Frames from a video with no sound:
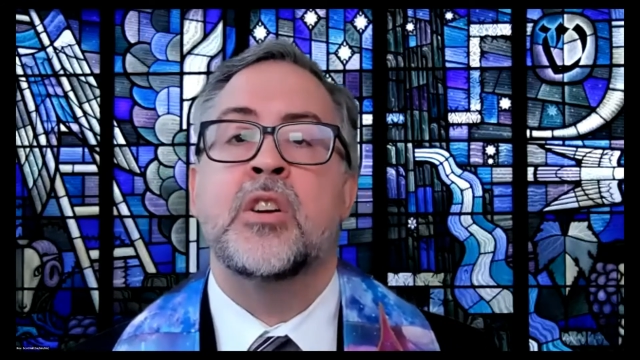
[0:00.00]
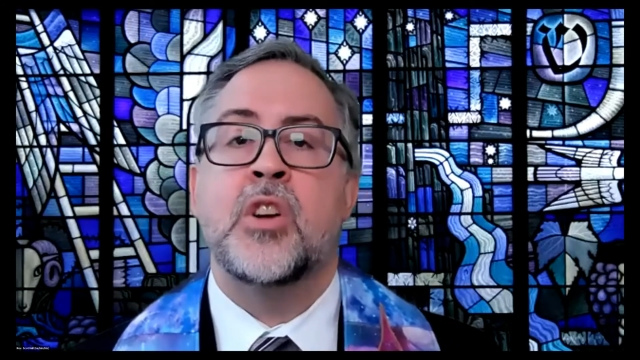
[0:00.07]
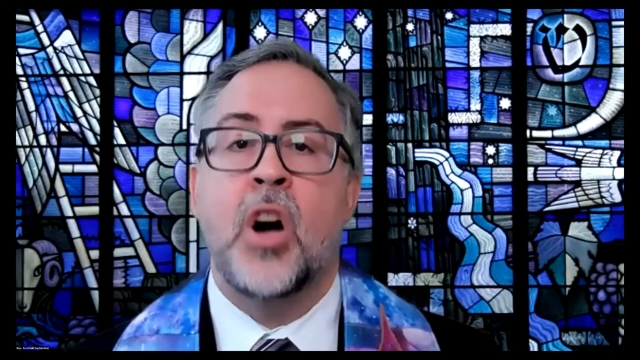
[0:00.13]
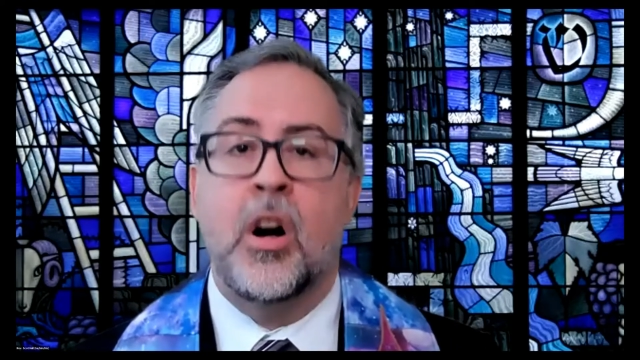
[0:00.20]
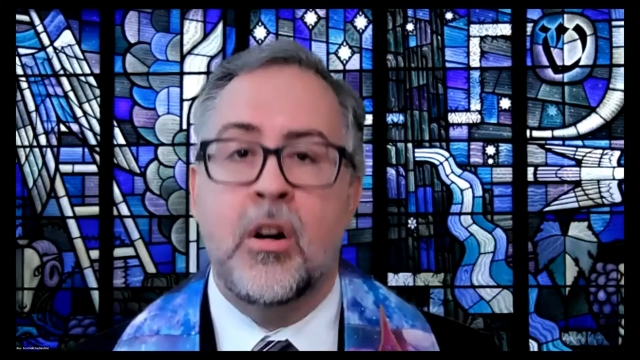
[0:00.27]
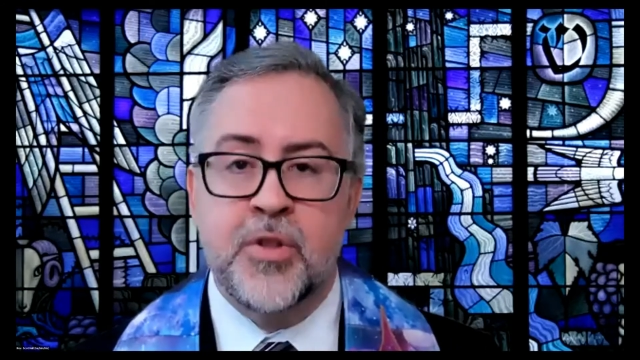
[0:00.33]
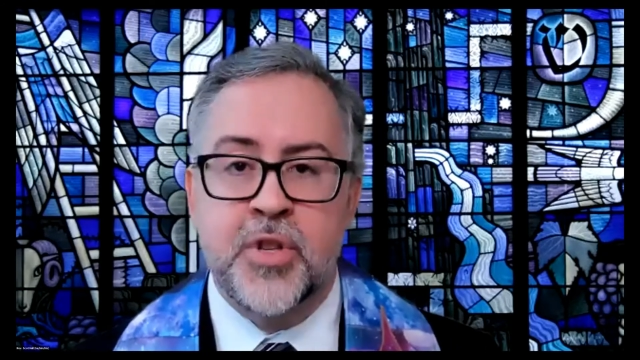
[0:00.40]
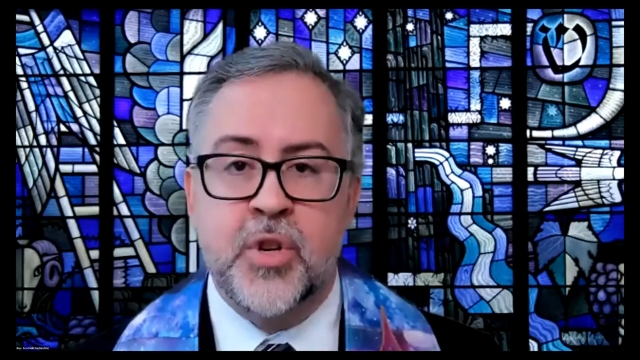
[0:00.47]

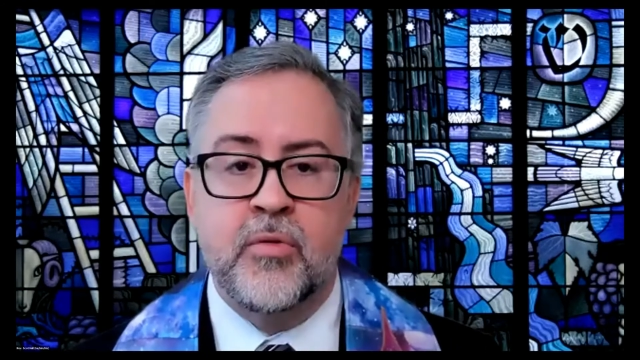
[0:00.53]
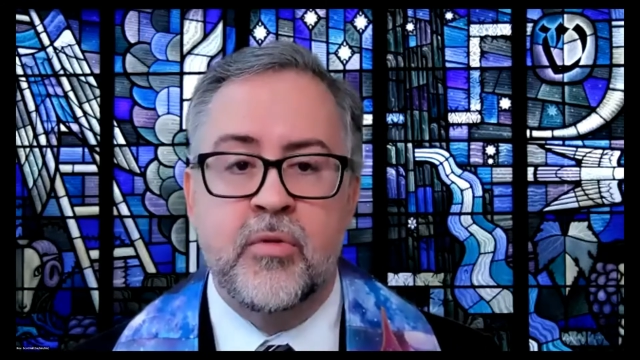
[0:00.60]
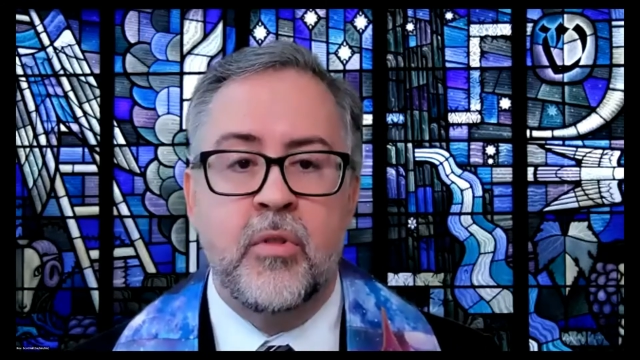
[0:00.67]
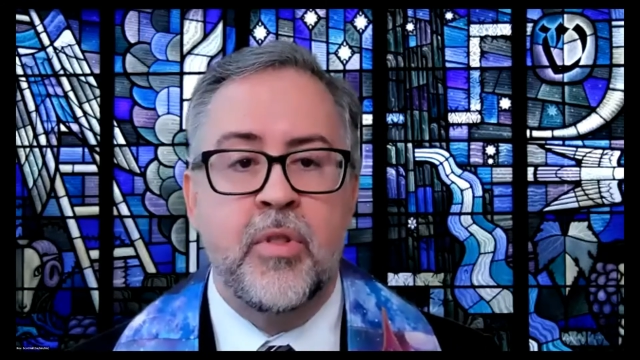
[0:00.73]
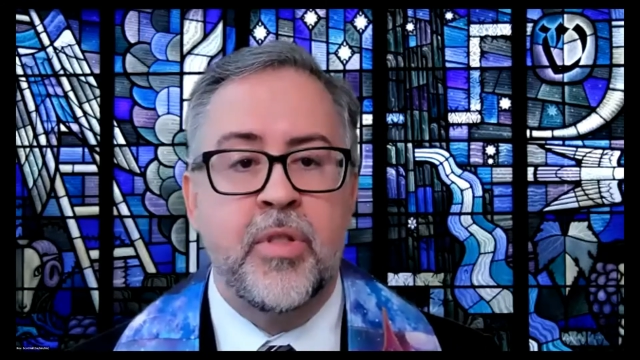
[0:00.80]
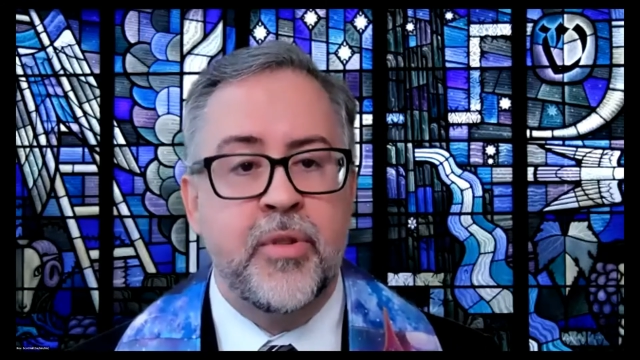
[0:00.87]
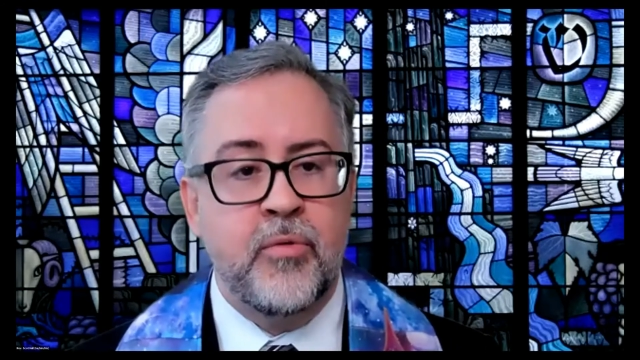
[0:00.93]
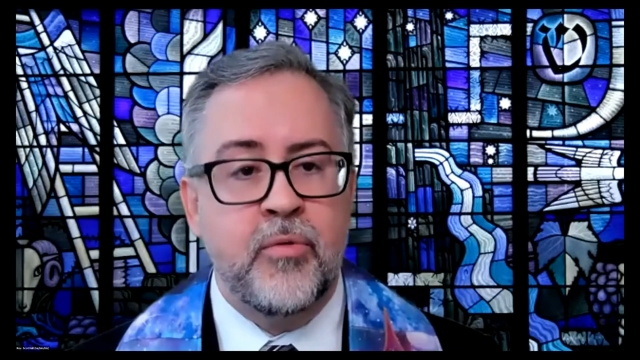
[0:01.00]

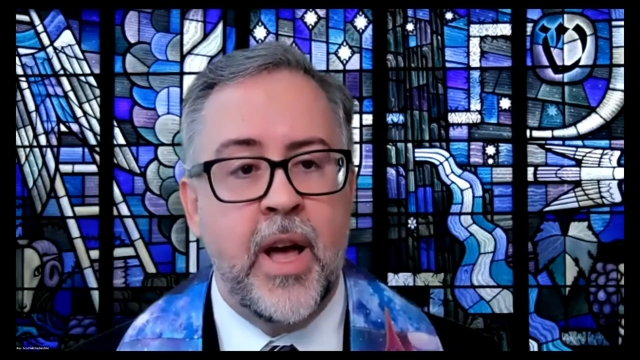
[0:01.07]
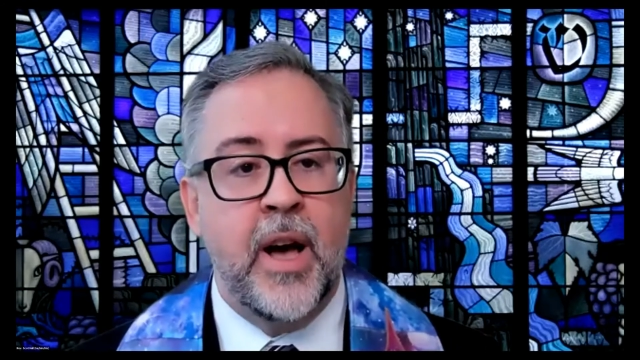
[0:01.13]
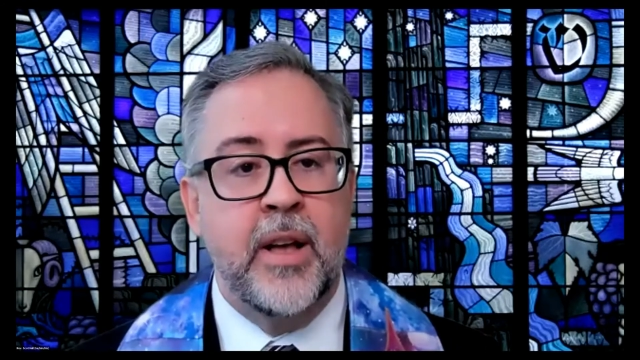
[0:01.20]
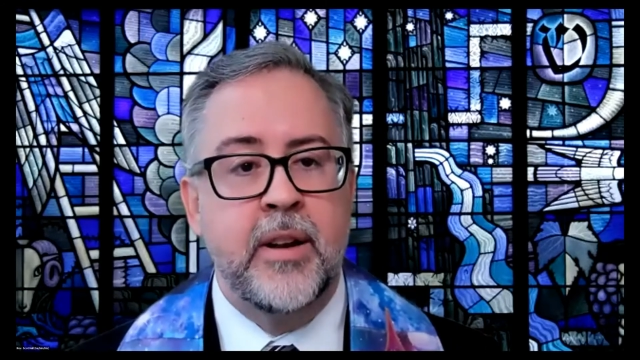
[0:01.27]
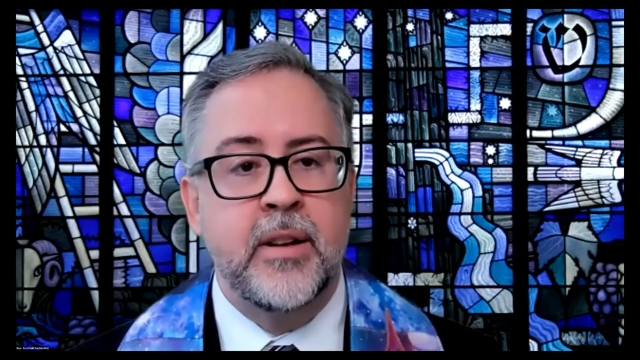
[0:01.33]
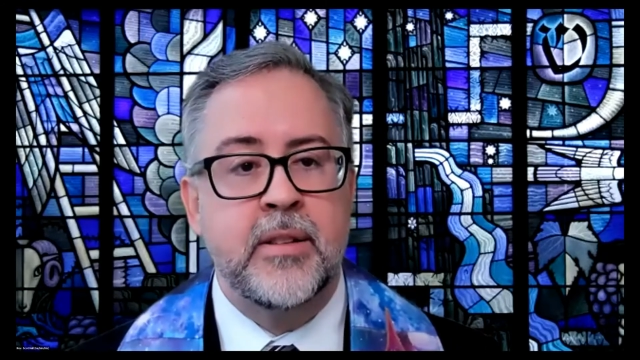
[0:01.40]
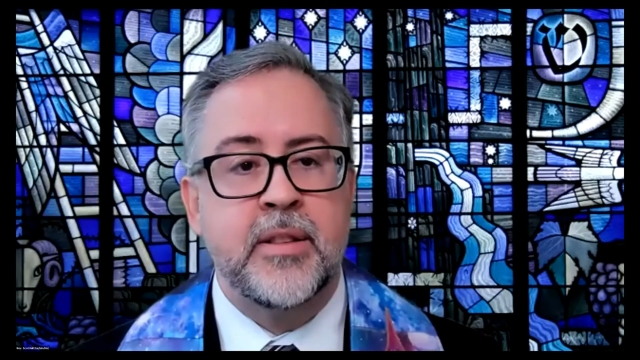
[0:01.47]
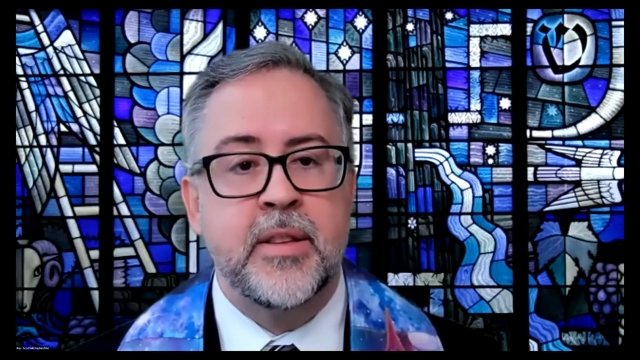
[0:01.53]
cultural threat